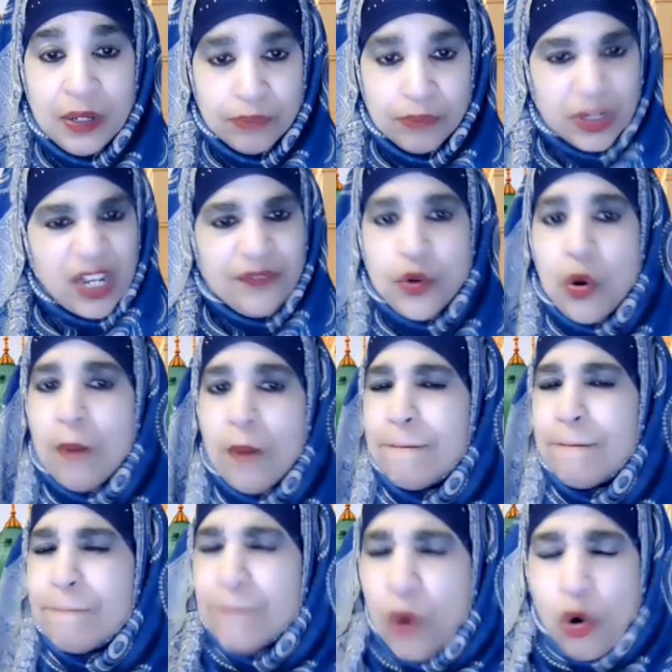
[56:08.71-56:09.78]
But if your
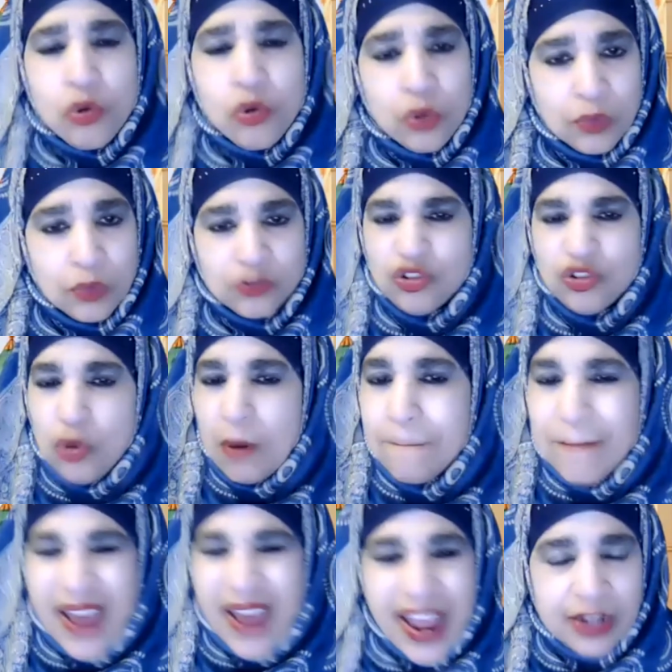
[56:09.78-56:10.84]
morals, your
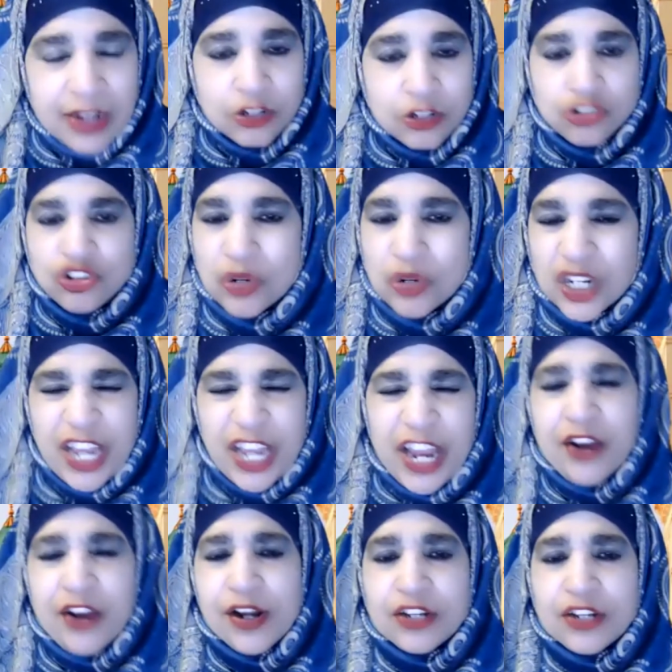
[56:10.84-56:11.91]
manners, your
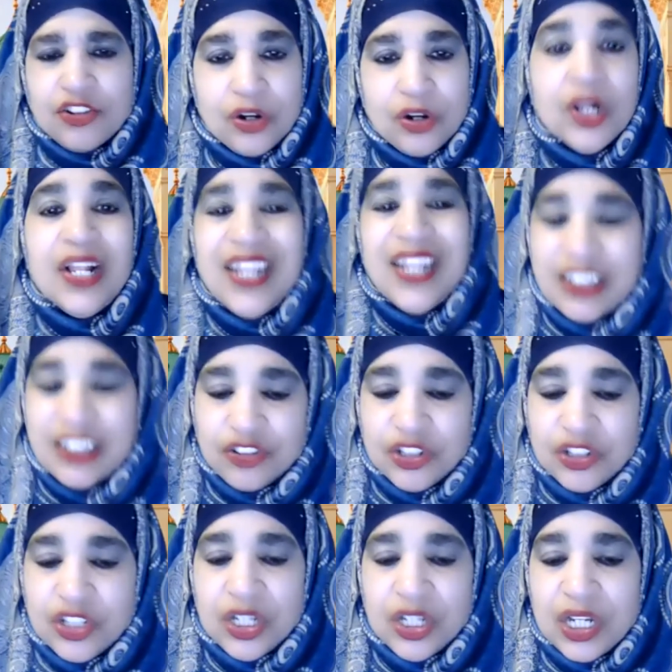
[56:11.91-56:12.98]
character is
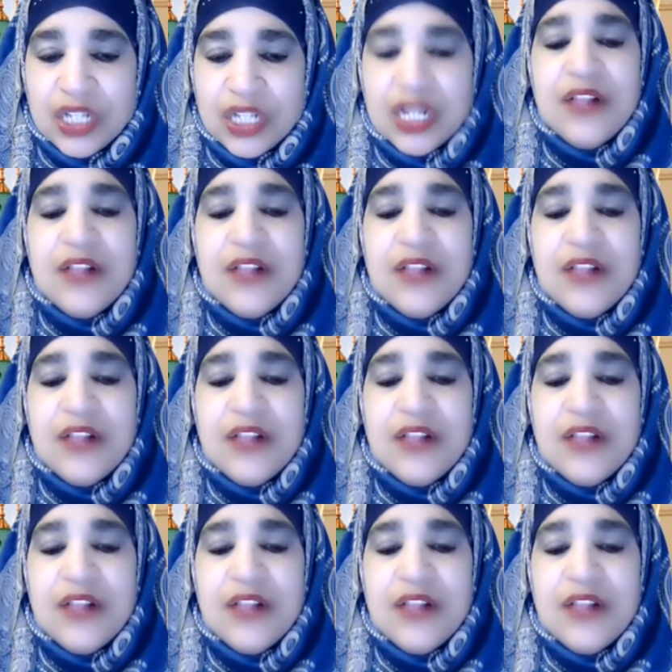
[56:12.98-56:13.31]
good,